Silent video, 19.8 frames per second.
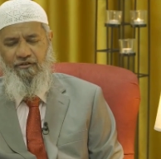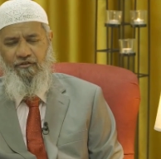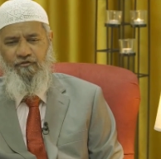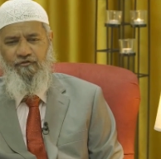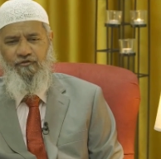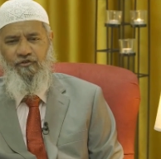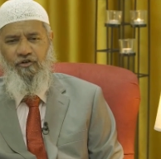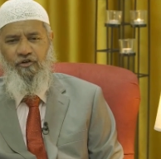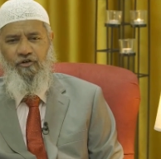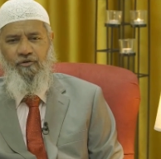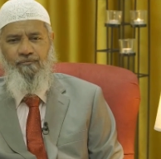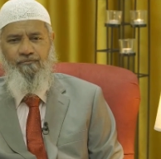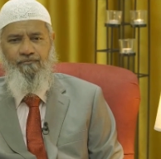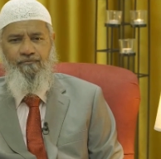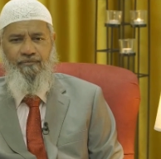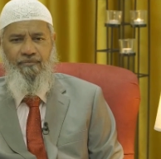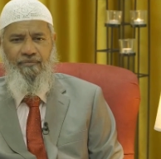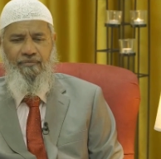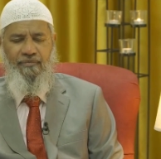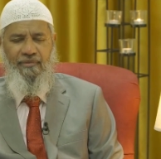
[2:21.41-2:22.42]
So,
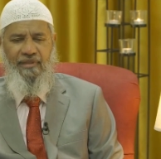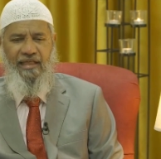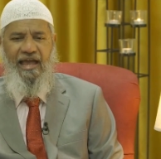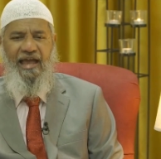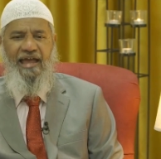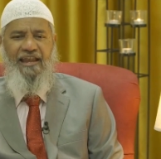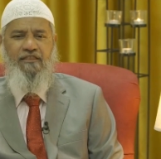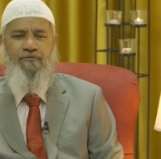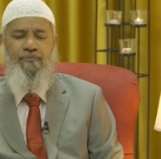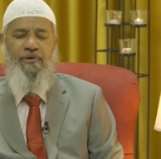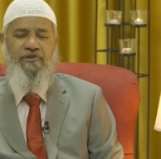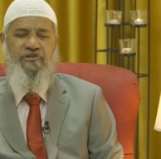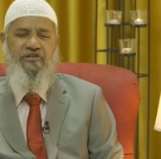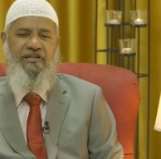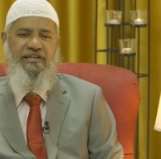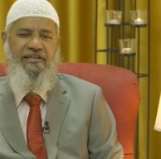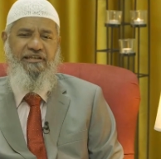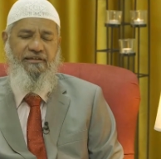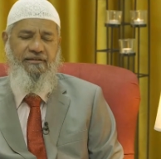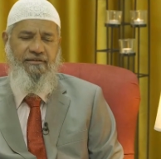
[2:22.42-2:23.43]
and
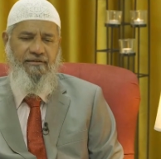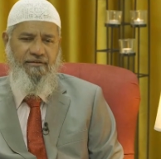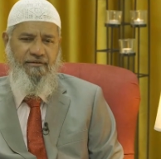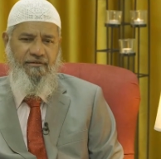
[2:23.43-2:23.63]
especially